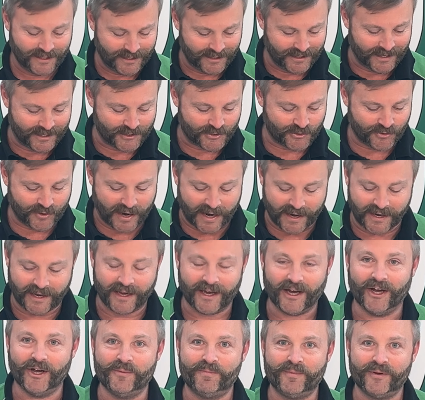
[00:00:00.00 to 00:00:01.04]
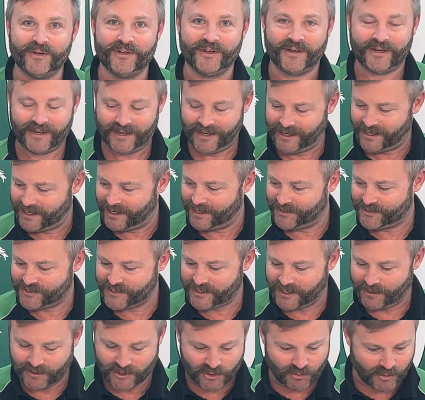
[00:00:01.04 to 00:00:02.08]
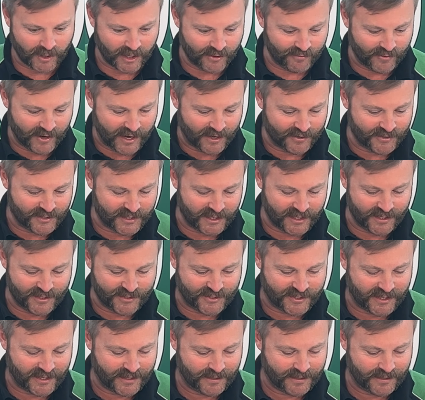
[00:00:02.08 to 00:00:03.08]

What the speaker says: Let's crack it open and see which way round it is.